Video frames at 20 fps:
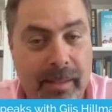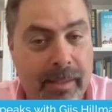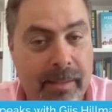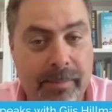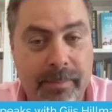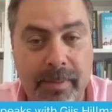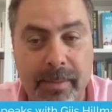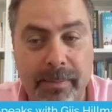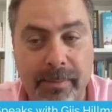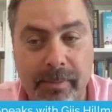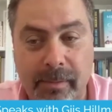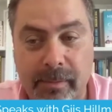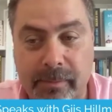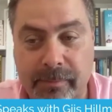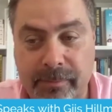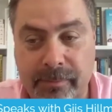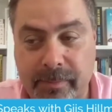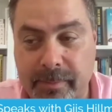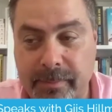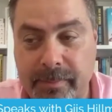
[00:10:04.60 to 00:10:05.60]
there are
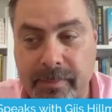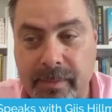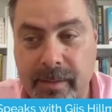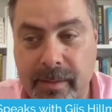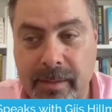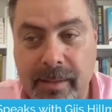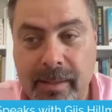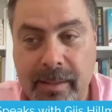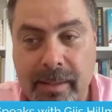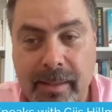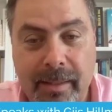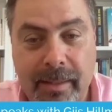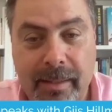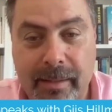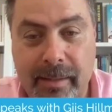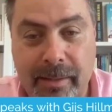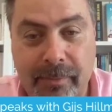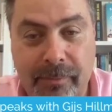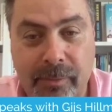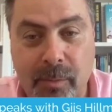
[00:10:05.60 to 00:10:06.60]
people from
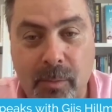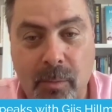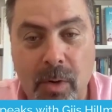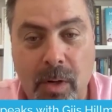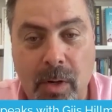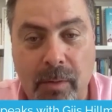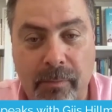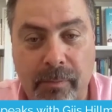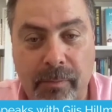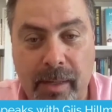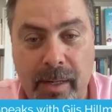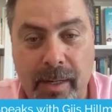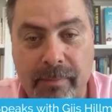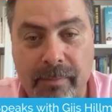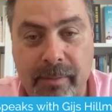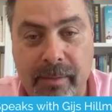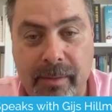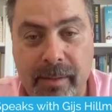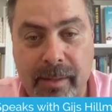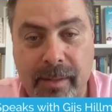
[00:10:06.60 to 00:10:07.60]
different walk of
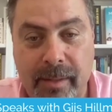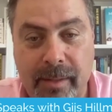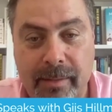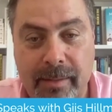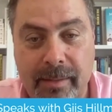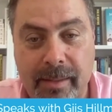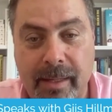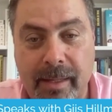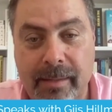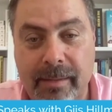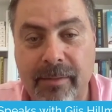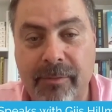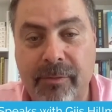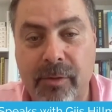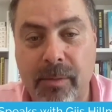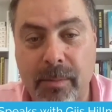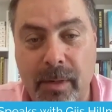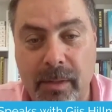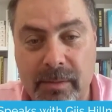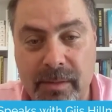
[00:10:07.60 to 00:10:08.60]
life, and they had
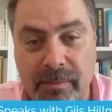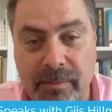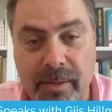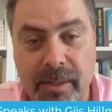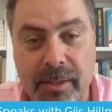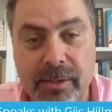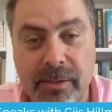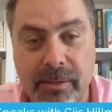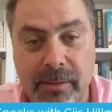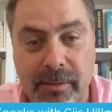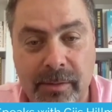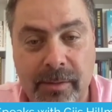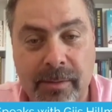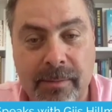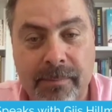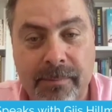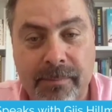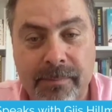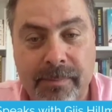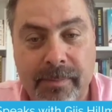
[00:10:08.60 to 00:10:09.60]
different motivation
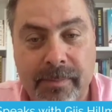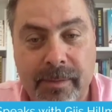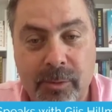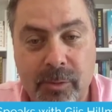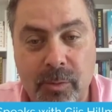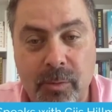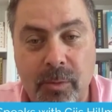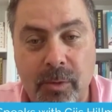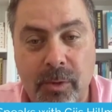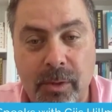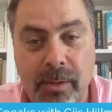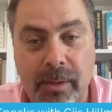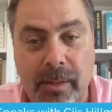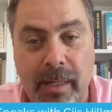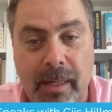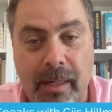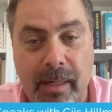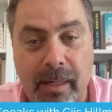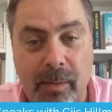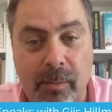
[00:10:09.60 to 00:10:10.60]
to work
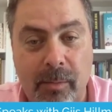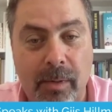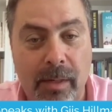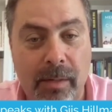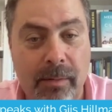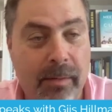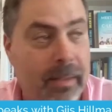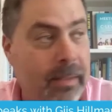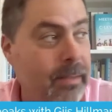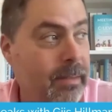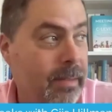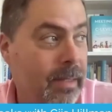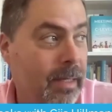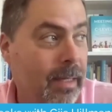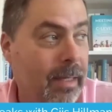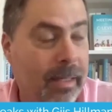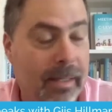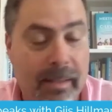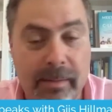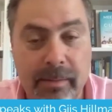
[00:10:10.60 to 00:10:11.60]
there. And one was,
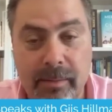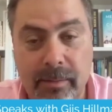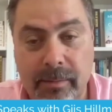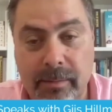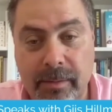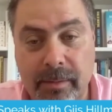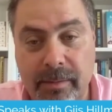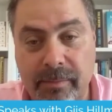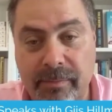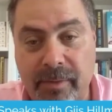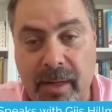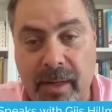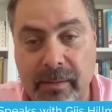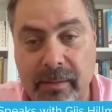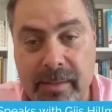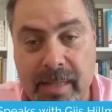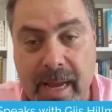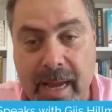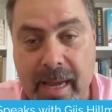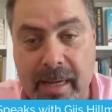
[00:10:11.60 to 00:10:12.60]
the
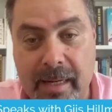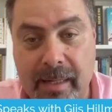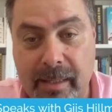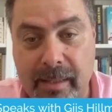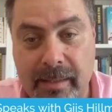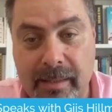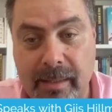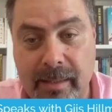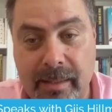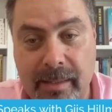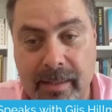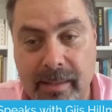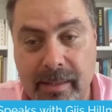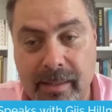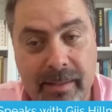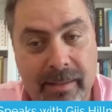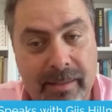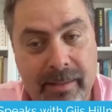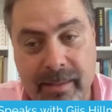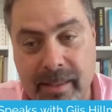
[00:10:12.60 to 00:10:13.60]
father died
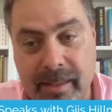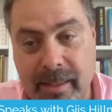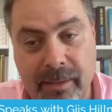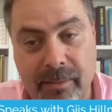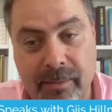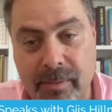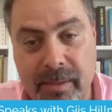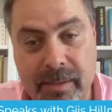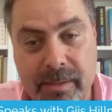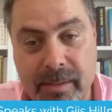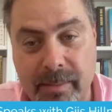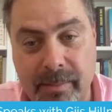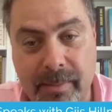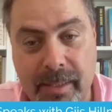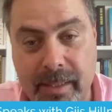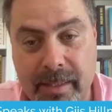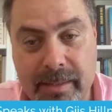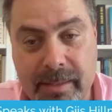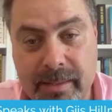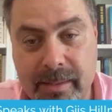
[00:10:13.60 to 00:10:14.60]
and had three
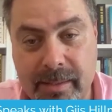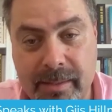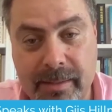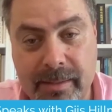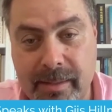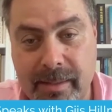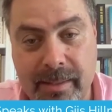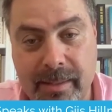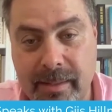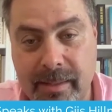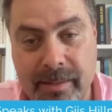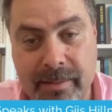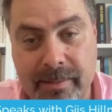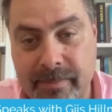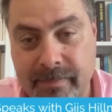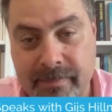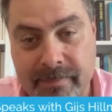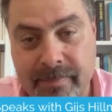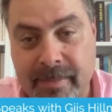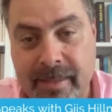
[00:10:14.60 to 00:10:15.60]
siblings, and
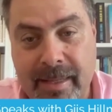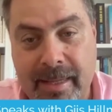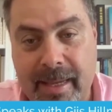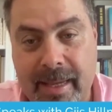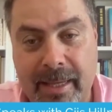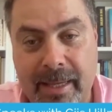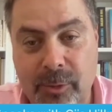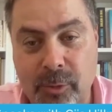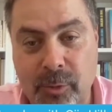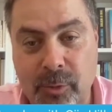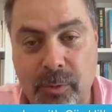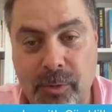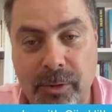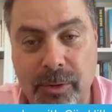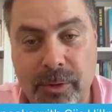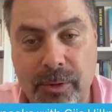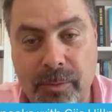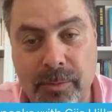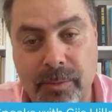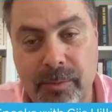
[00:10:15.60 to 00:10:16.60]
he had to
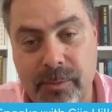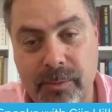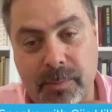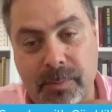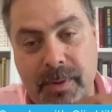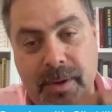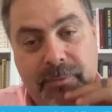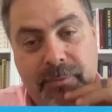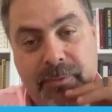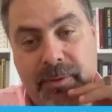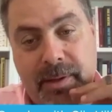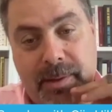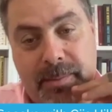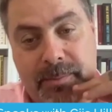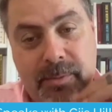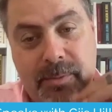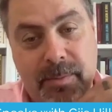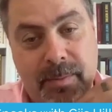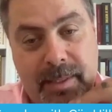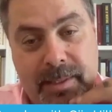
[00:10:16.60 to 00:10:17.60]
work to pay for
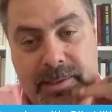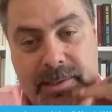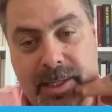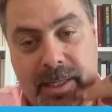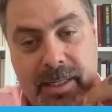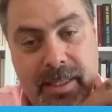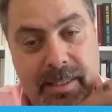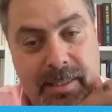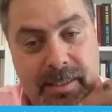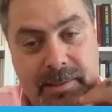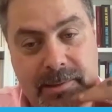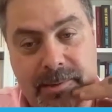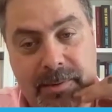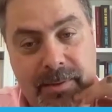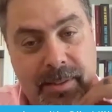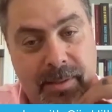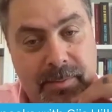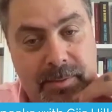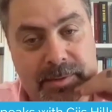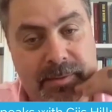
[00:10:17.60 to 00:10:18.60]
them to make studies.
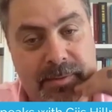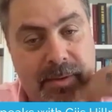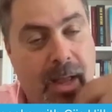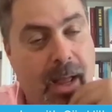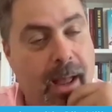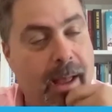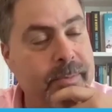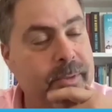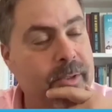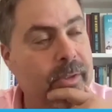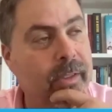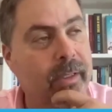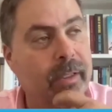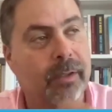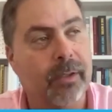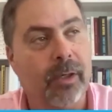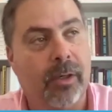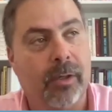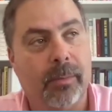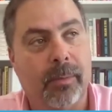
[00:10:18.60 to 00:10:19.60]
So it was absolutely
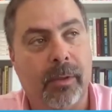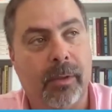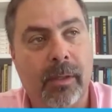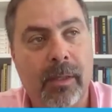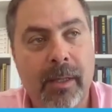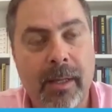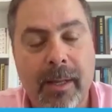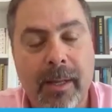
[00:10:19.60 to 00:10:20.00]
honorable.